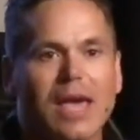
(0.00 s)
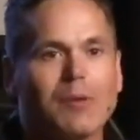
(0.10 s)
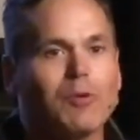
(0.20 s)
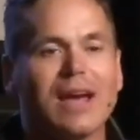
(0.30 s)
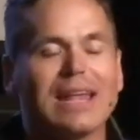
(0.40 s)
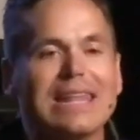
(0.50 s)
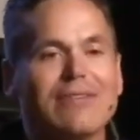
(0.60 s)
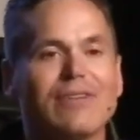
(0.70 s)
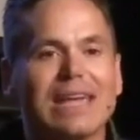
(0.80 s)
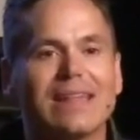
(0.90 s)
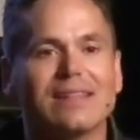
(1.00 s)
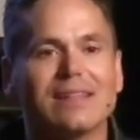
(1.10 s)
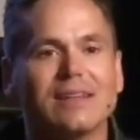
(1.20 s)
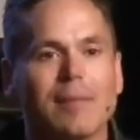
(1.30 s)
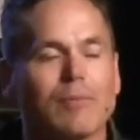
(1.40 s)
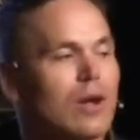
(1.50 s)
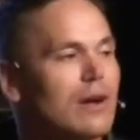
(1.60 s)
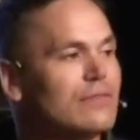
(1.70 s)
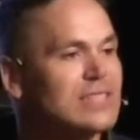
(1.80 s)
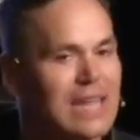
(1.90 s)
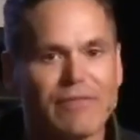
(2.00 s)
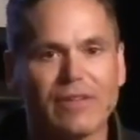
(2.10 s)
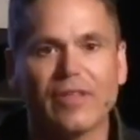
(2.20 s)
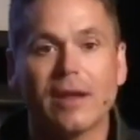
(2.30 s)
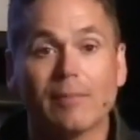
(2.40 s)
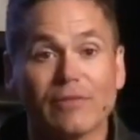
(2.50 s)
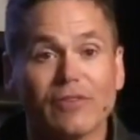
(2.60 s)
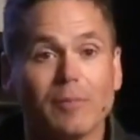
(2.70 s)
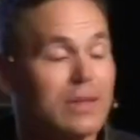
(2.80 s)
and we're not living in the number of seven, the number of